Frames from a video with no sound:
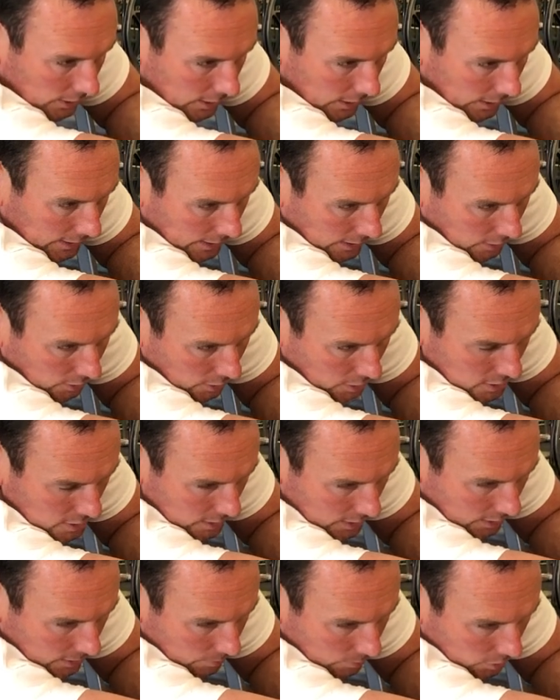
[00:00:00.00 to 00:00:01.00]
And again,
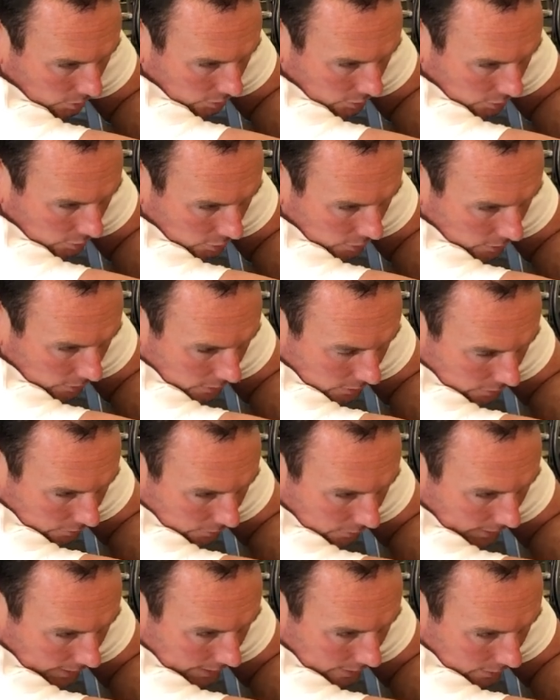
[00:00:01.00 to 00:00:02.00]
noticing I'm not just going to
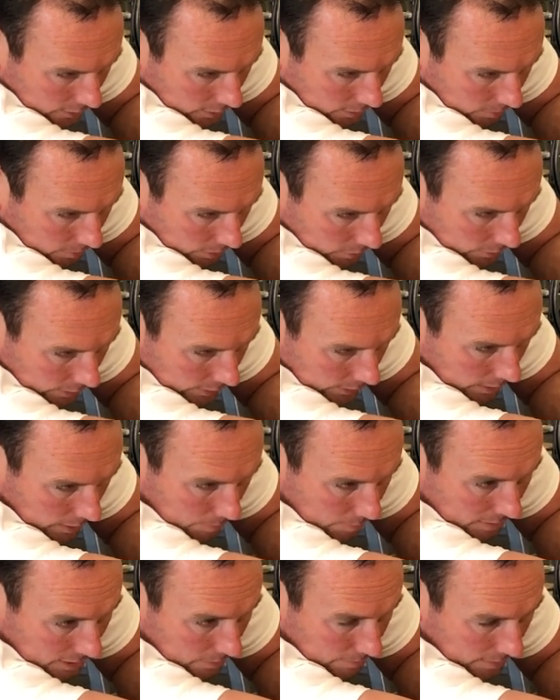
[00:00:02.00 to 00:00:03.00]
flat, I'm going a
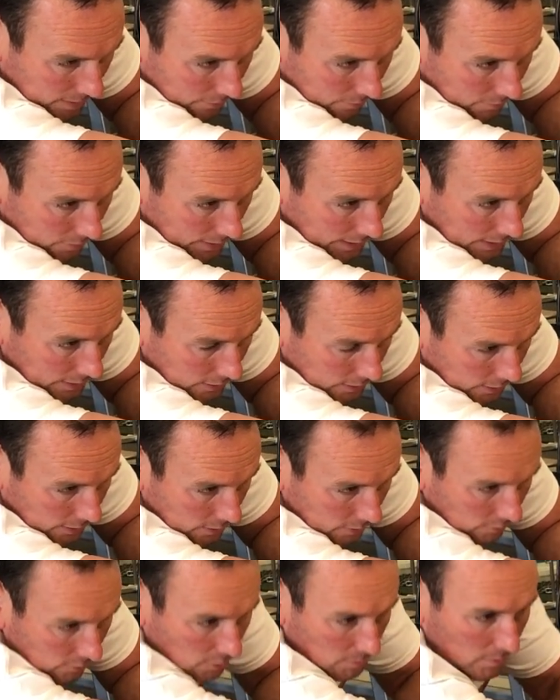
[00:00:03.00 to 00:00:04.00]
bit above that,
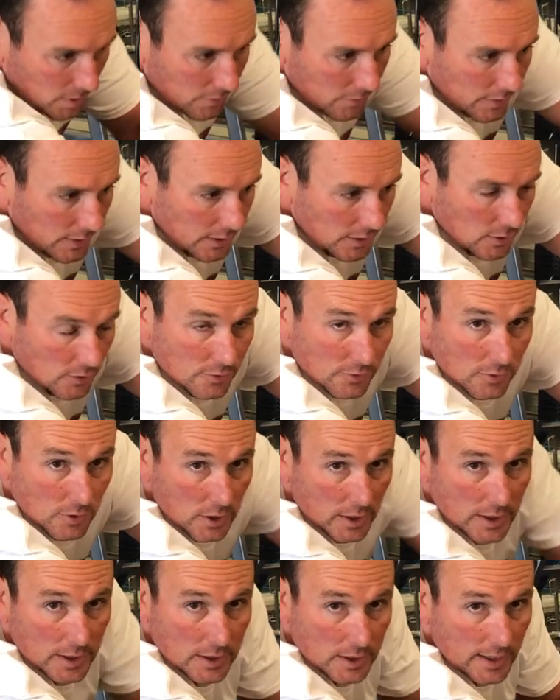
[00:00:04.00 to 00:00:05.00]
and I've got my fingers
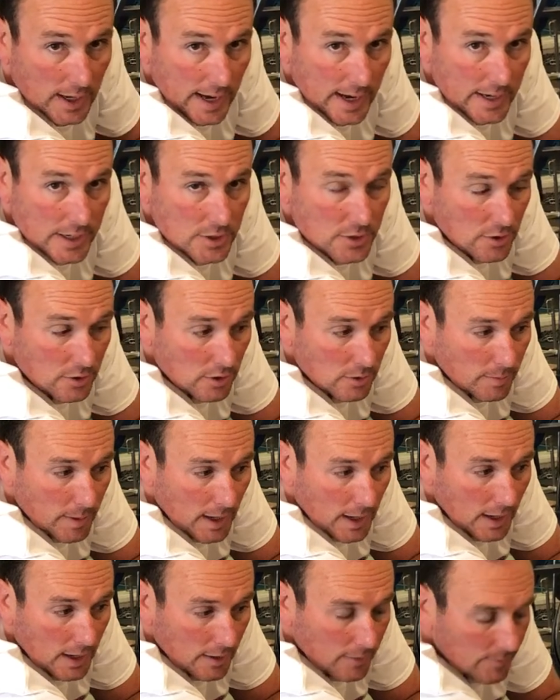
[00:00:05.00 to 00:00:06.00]
fully engaged on the
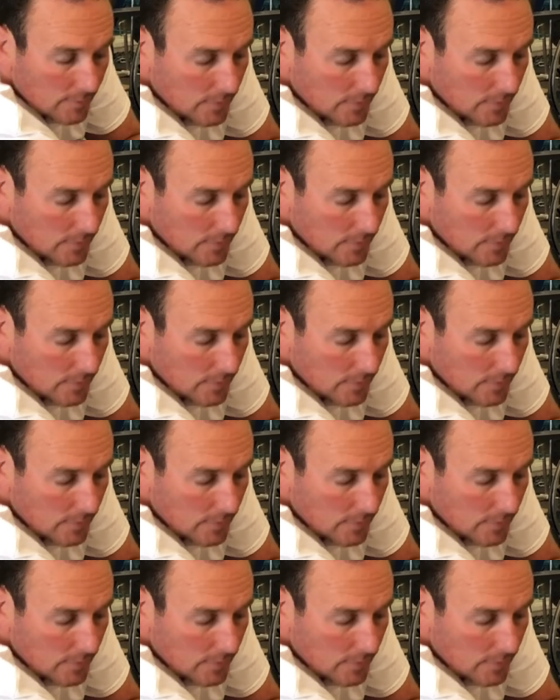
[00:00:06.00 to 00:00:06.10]
bar.